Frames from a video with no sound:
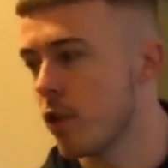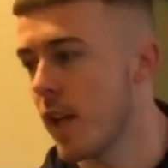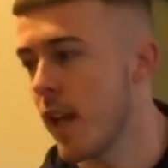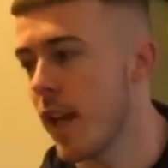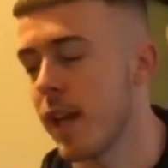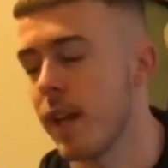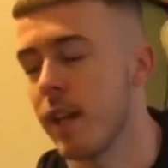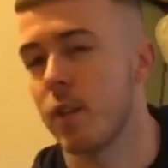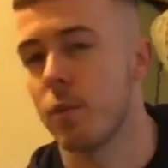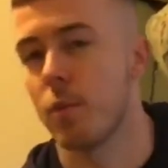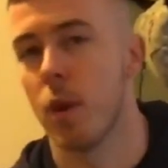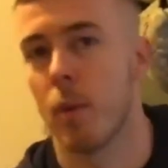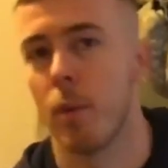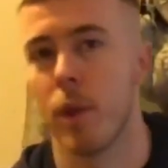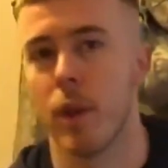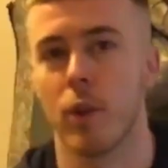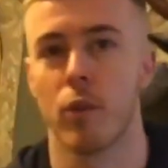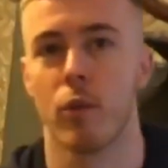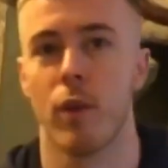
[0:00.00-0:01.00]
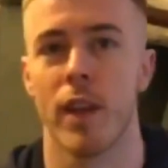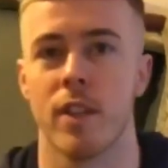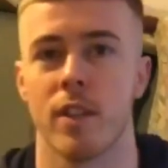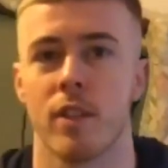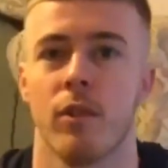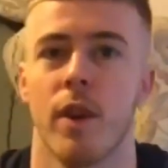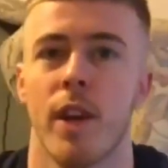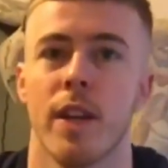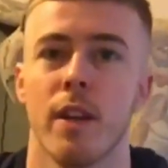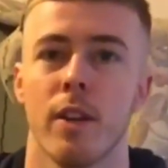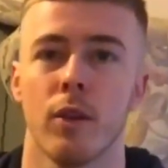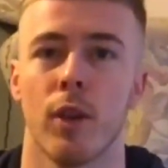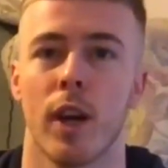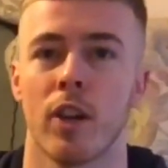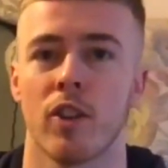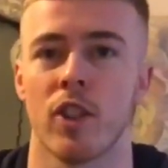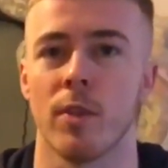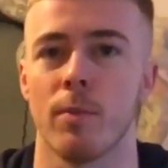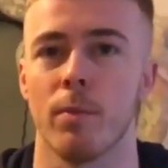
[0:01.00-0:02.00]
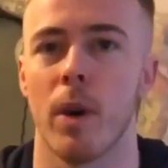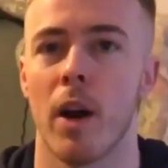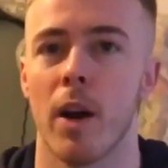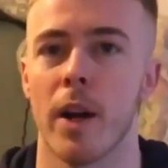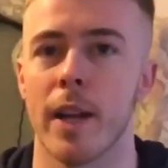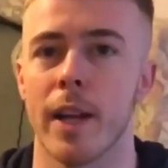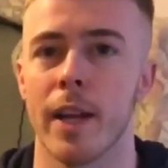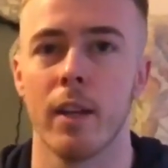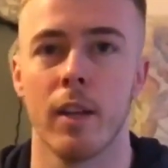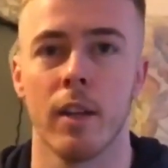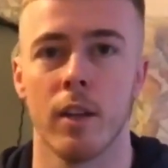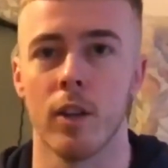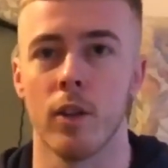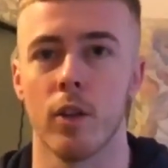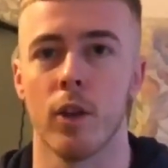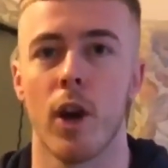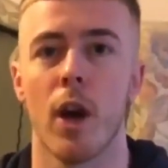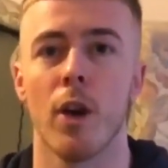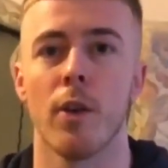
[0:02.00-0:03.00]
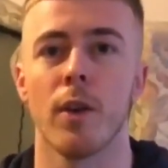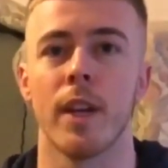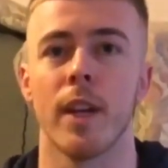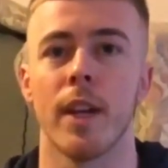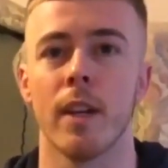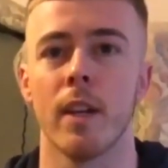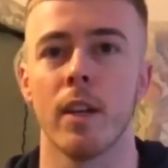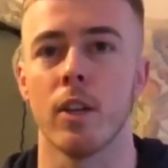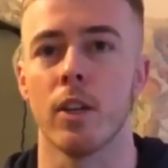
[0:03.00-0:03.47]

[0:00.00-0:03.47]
taking this profit on a rent to rent, you're not actually buying it, you're not owning it.